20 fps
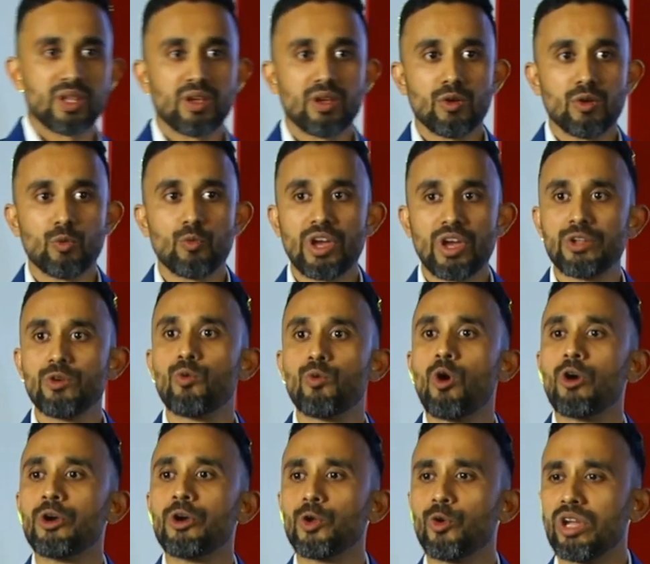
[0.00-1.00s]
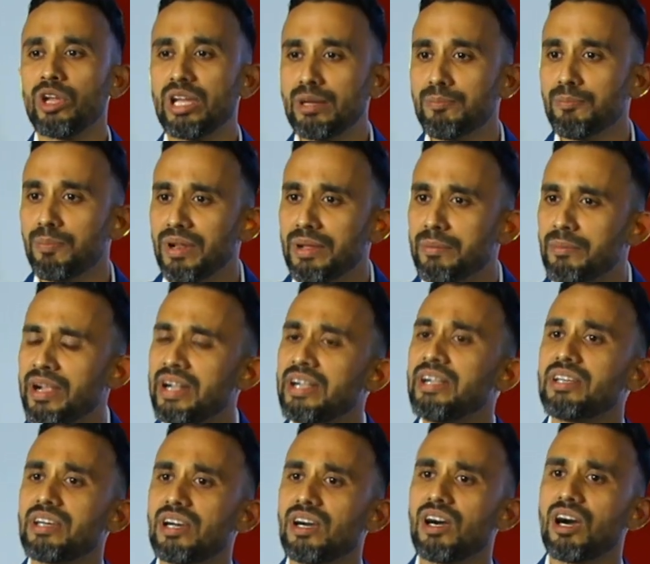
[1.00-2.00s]
when you want to implement
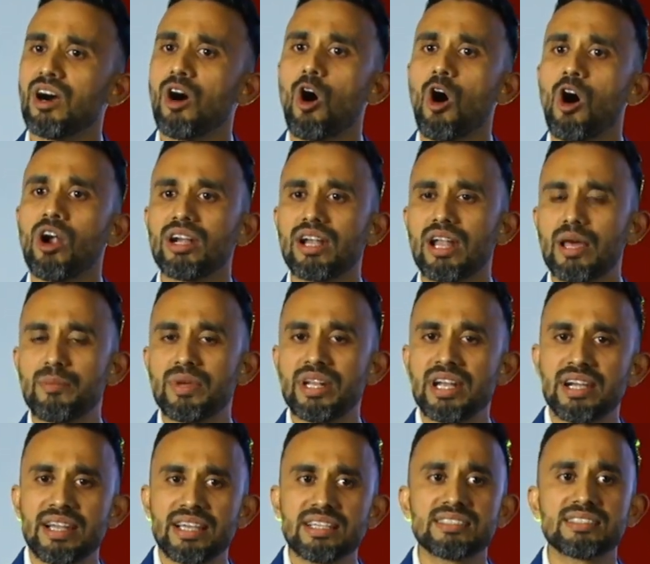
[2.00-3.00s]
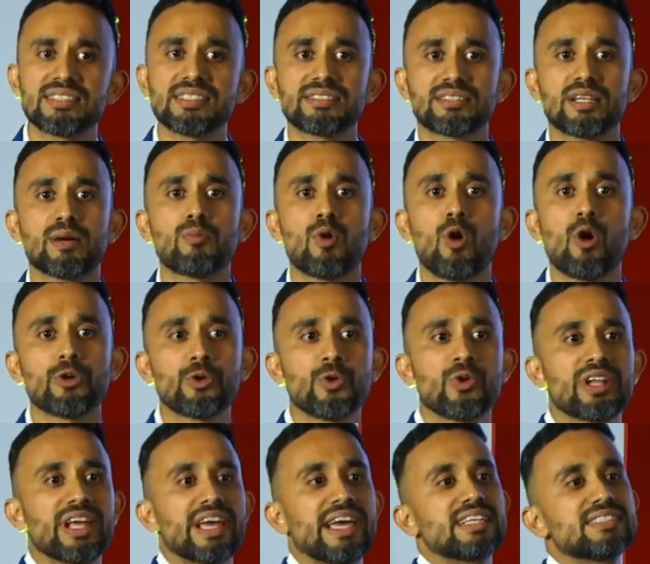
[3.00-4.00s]
a hot laminating system on your
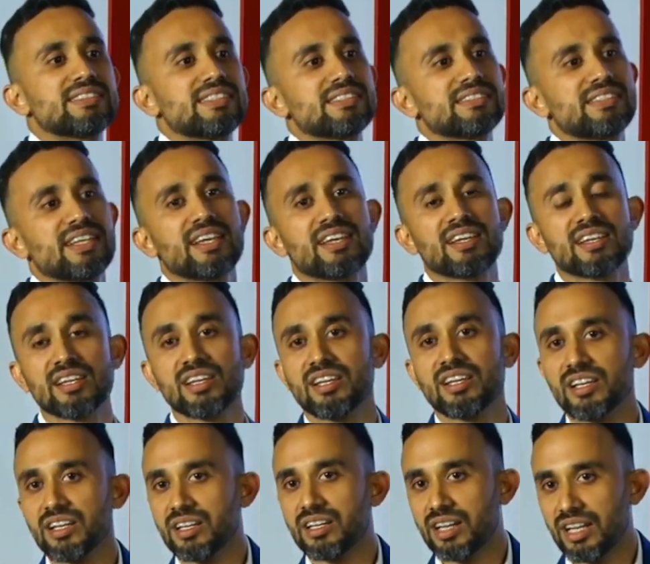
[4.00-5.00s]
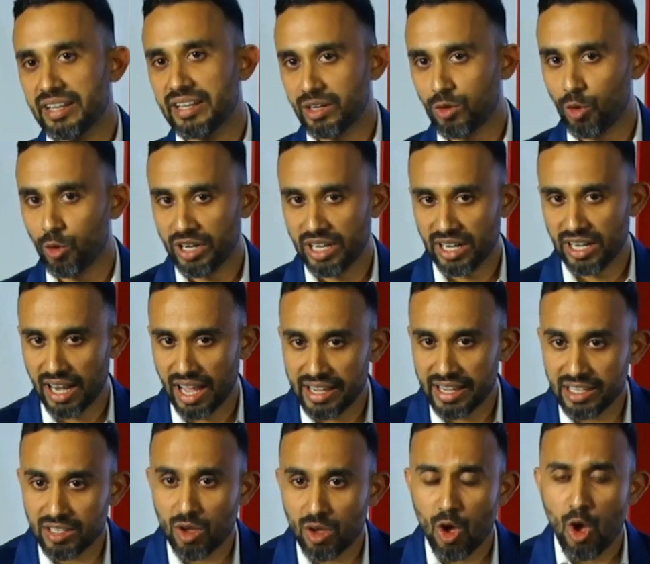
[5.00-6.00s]
existing color coating line,
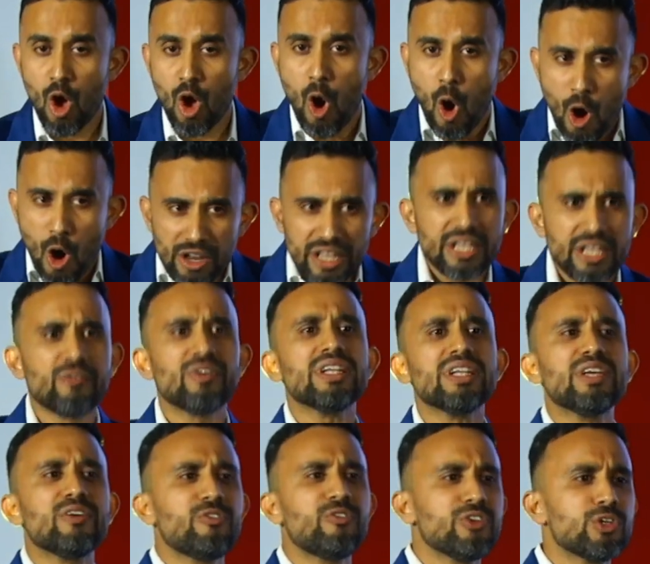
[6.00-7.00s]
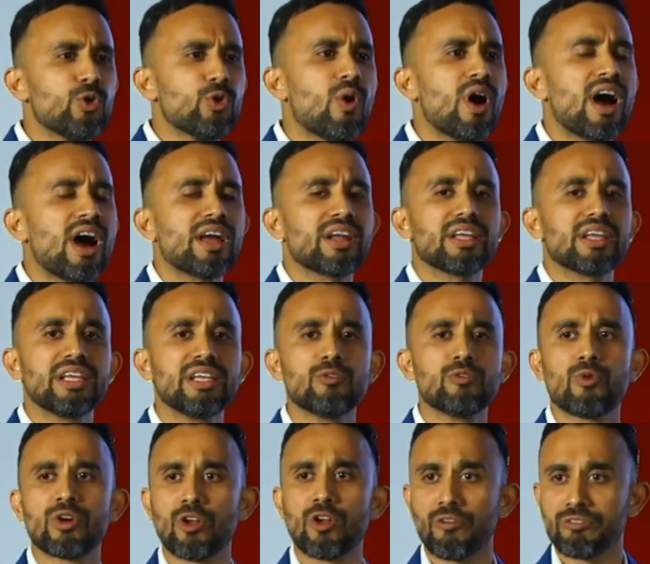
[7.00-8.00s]
or even if you are in one
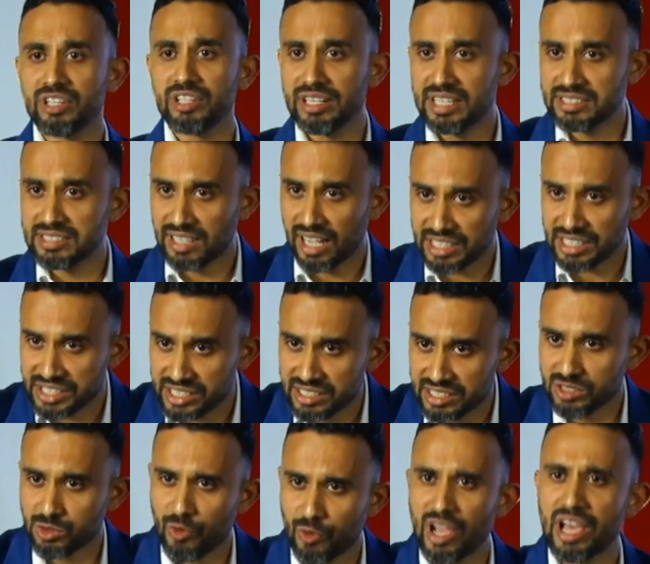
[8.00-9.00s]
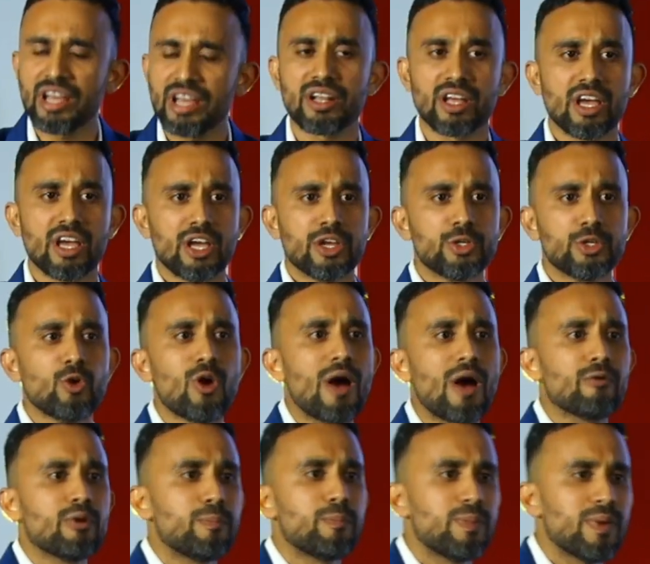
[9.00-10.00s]
of the discussions where you have a
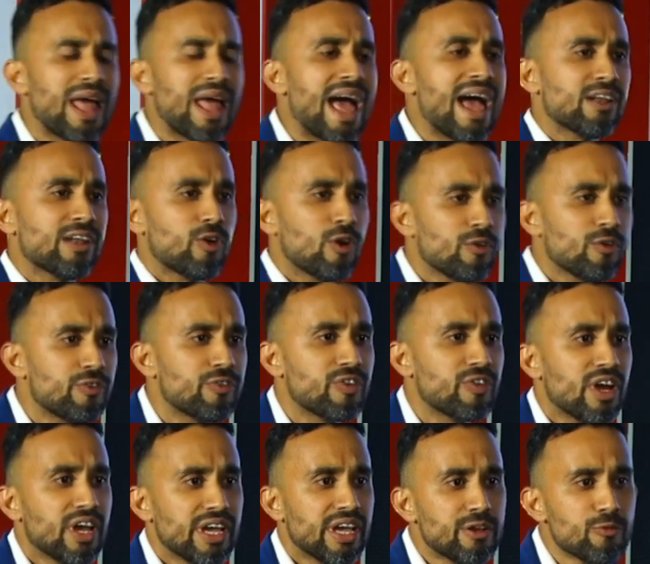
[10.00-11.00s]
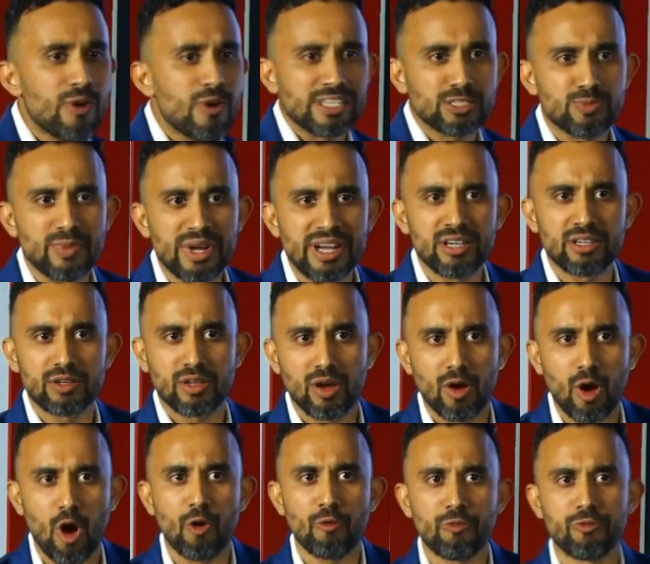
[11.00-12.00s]
plan of investment
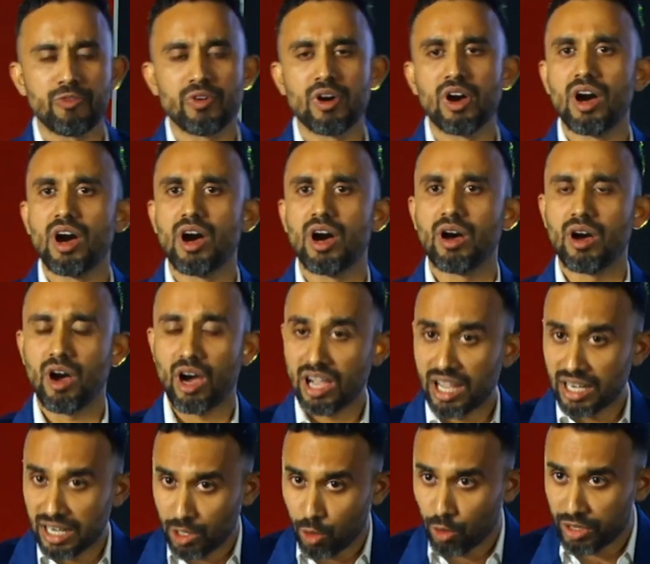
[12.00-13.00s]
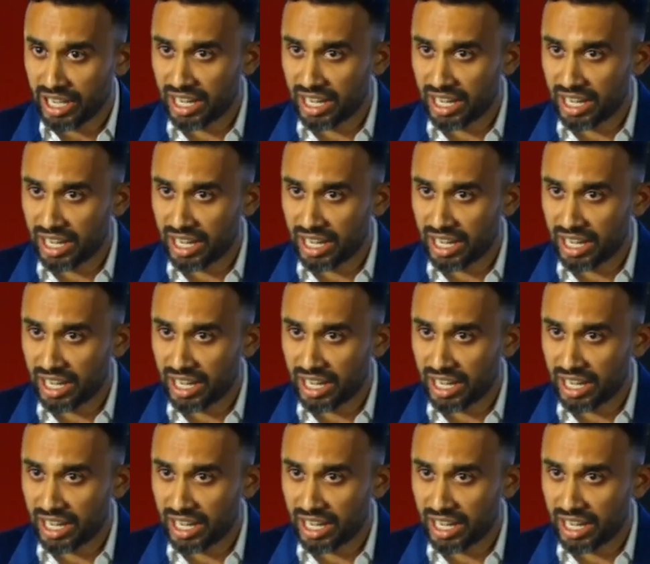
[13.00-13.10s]
of a color coating